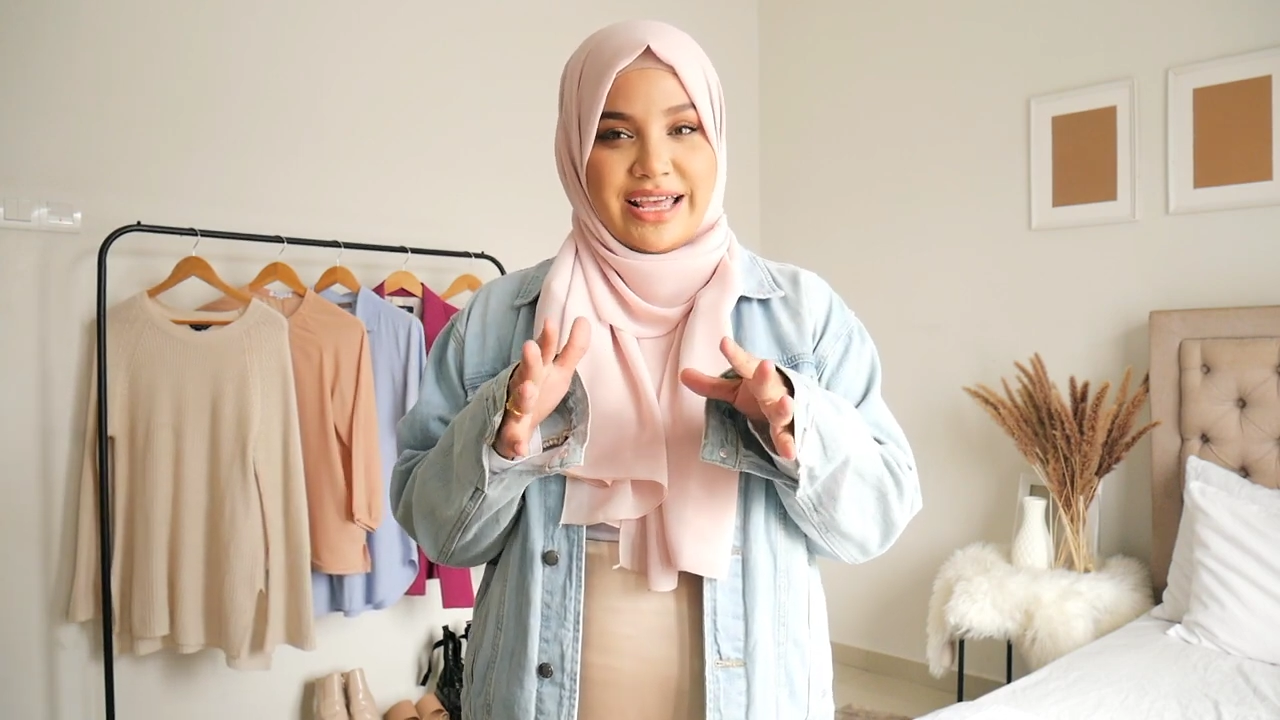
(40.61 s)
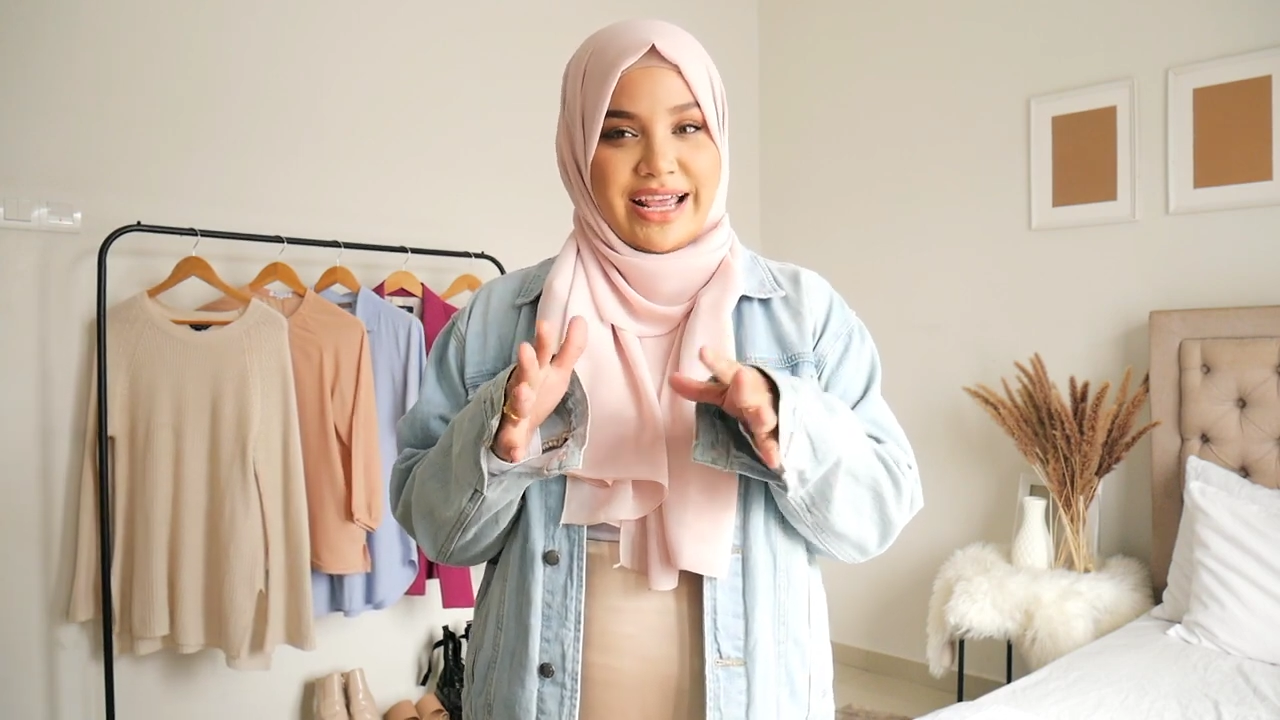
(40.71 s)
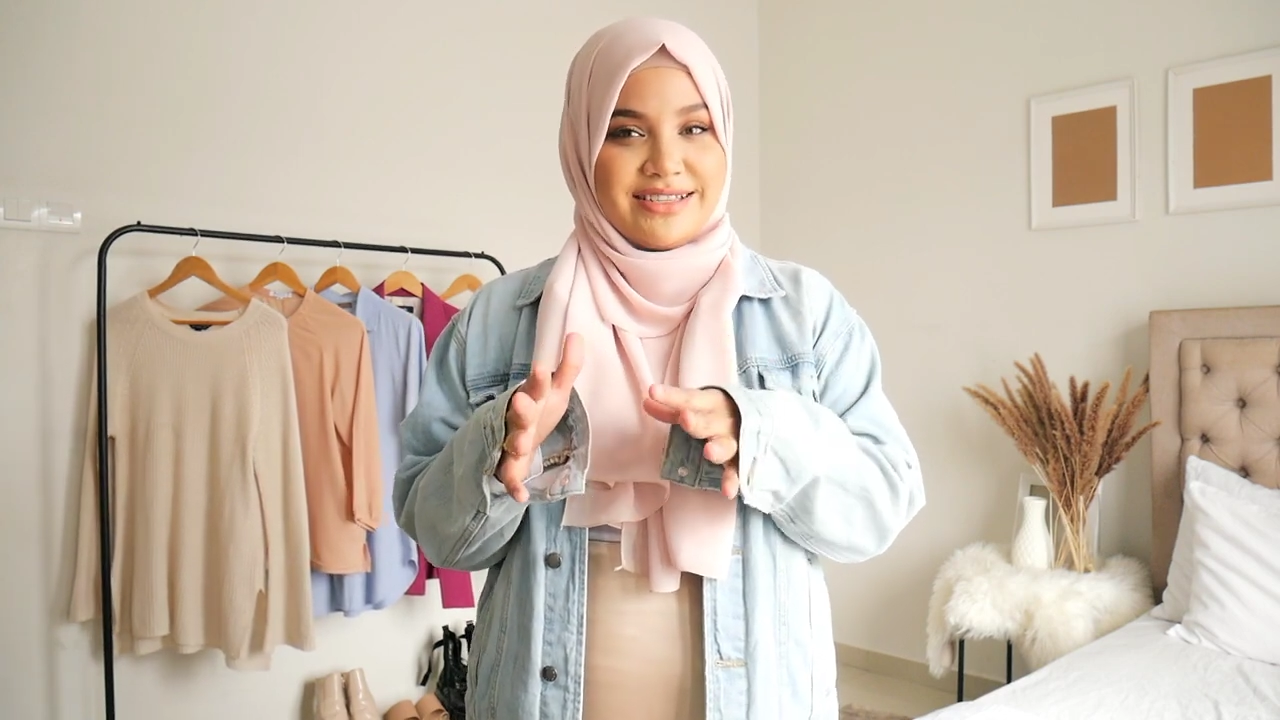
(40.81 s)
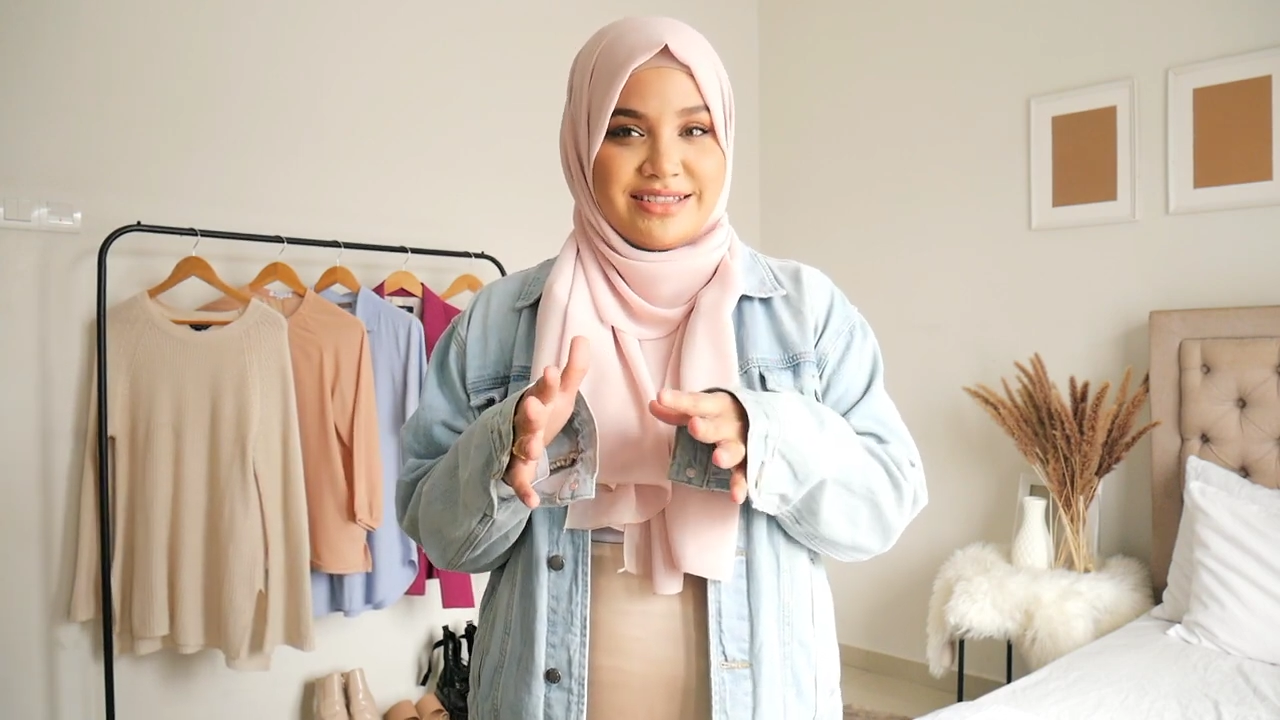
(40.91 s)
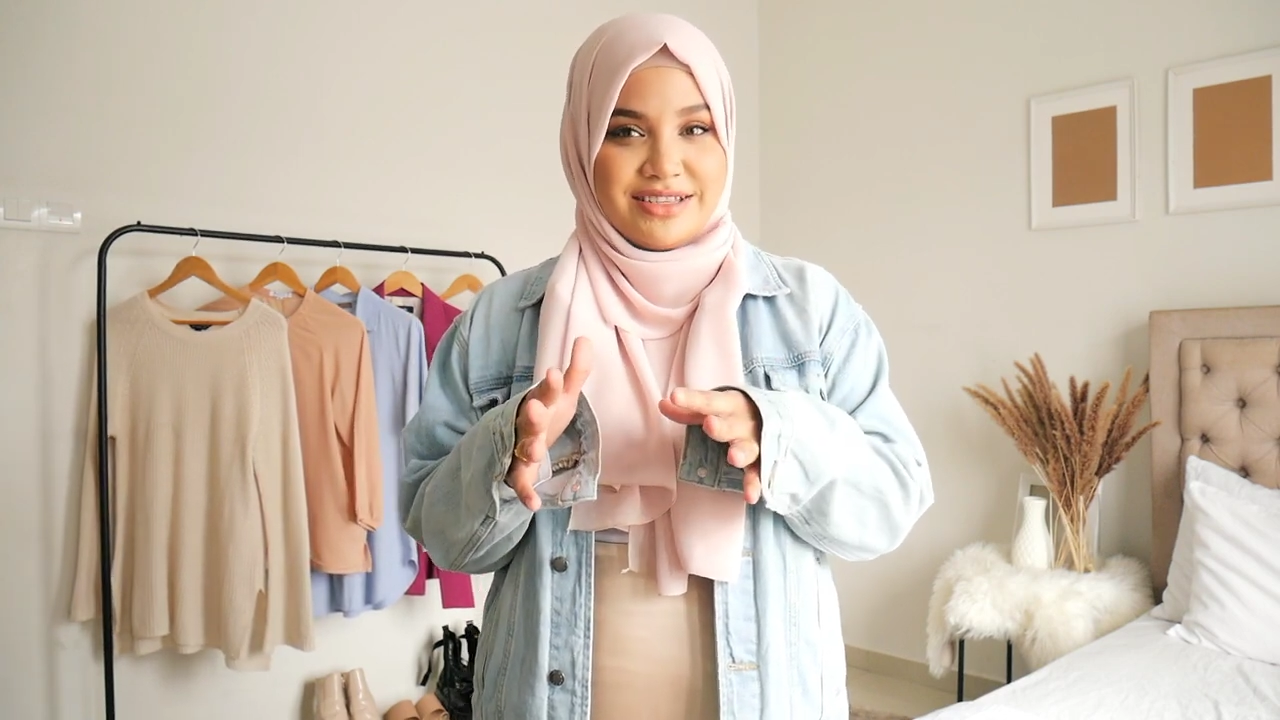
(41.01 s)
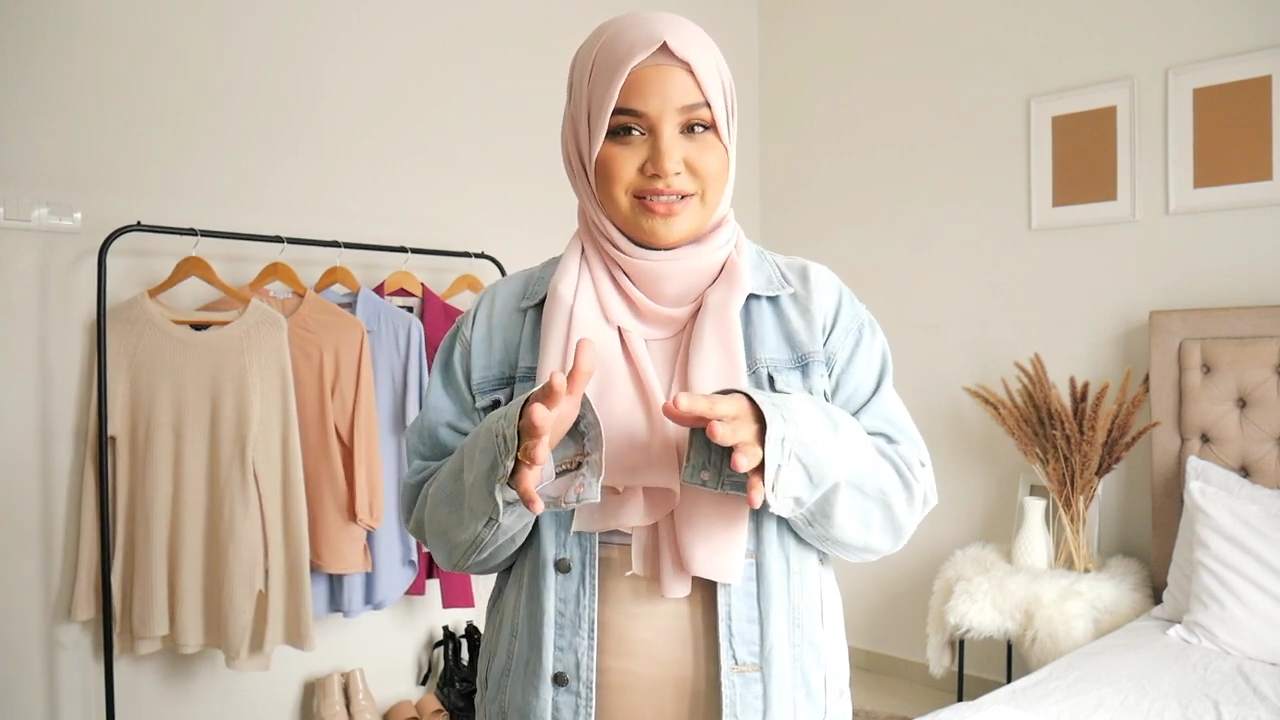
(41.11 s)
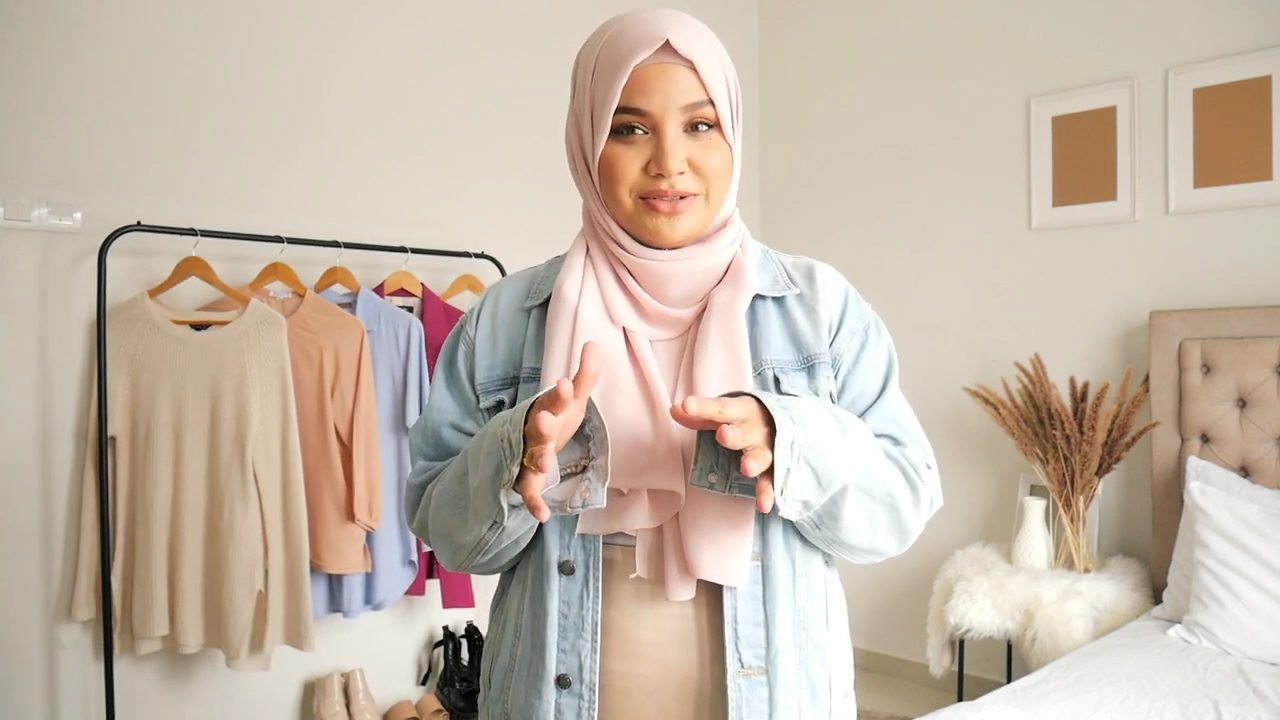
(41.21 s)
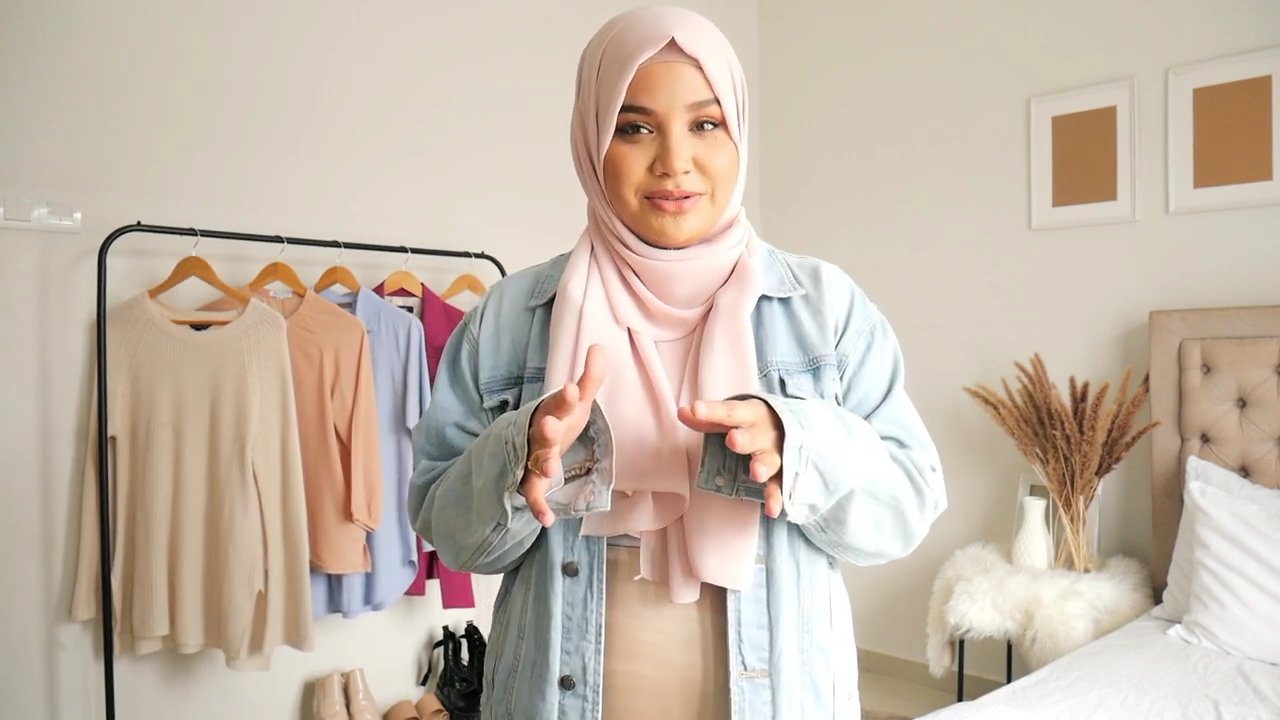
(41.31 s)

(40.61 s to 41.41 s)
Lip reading: that I stick